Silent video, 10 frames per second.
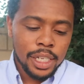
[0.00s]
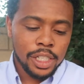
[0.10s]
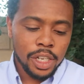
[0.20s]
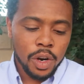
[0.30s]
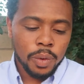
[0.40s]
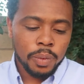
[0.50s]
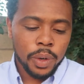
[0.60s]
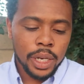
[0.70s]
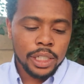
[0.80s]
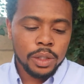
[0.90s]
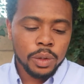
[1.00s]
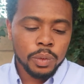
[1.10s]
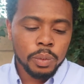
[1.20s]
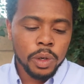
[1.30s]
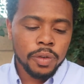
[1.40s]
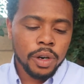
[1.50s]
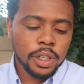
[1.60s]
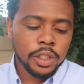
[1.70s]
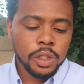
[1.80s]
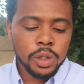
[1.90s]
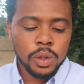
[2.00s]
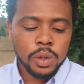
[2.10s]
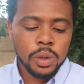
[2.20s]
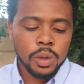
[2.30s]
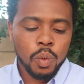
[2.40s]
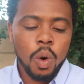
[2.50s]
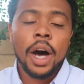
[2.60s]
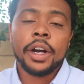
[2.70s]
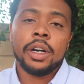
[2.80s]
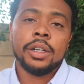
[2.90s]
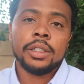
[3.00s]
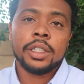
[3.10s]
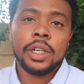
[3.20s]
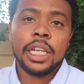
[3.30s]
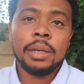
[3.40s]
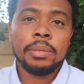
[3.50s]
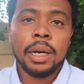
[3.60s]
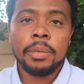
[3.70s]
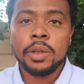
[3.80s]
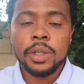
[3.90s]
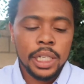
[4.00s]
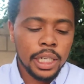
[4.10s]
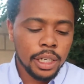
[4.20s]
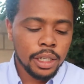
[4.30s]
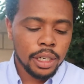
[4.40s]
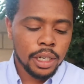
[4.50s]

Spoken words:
So let's move on to water. So EMWD,